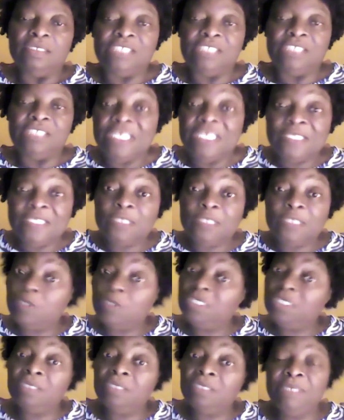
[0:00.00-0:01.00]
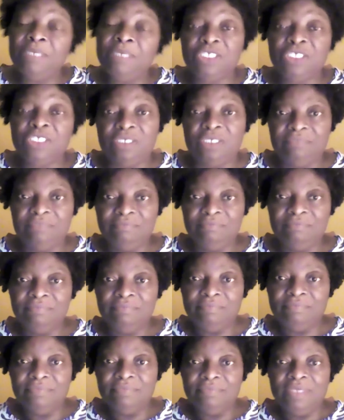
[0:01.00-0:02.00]
Jesus was on a mission
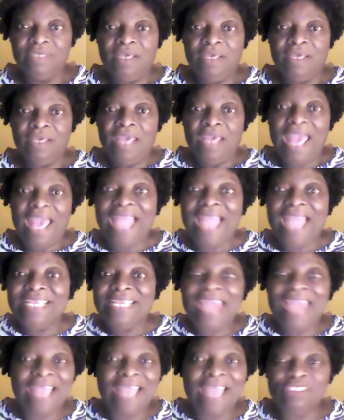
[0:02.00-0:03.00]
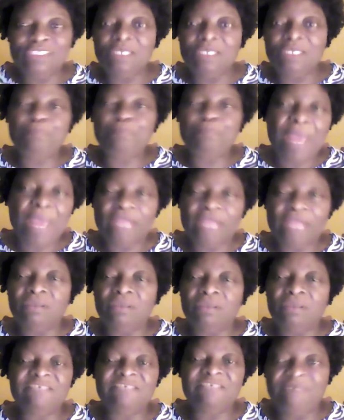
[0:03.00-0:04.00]
and He had to depend on
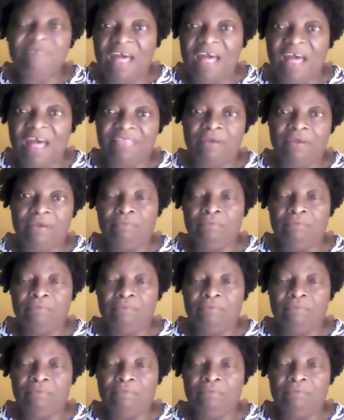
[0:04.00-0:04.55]
His Father